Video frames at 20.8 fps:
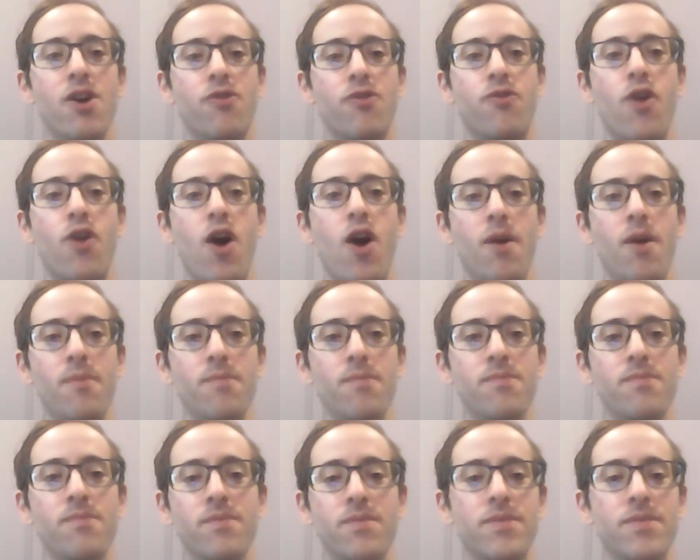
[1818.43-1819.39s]

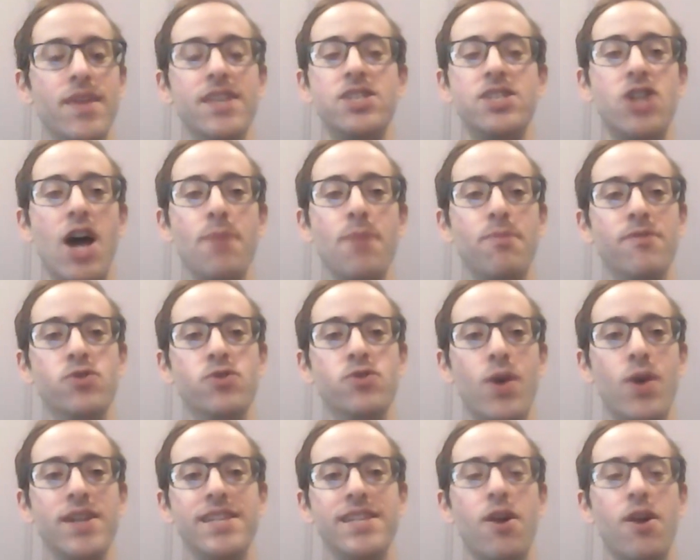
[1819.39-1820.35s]
from this type of
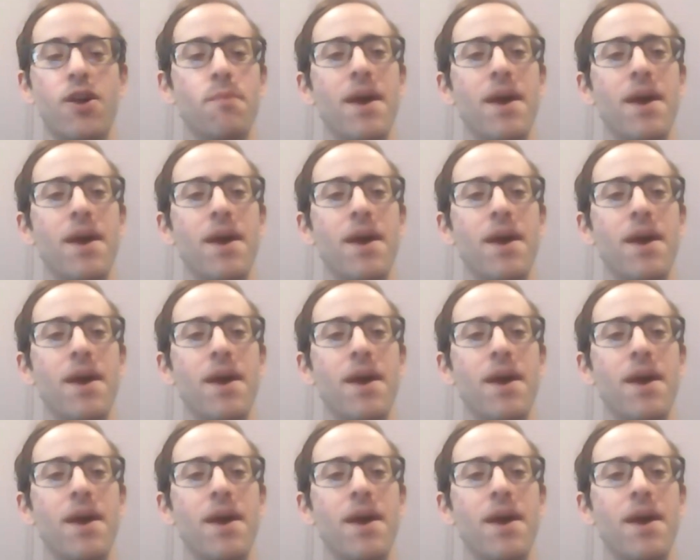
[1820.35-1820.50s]
joint tear.